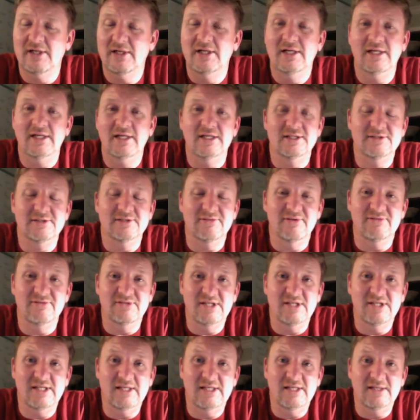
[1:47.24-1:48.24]
is
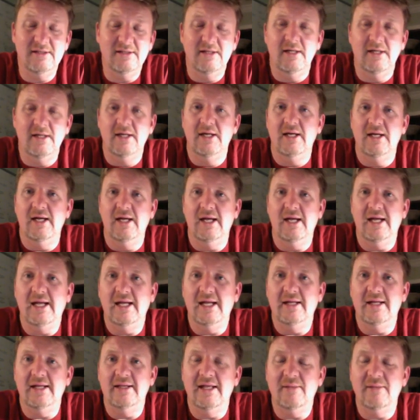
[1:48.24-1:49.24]
15,
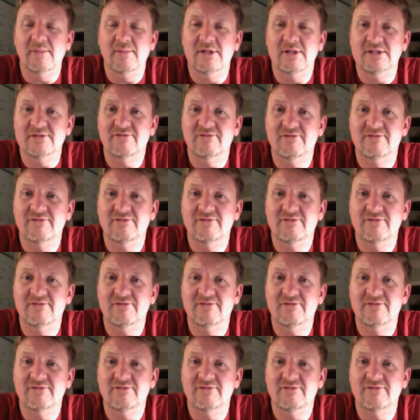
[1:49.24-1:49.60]
and that means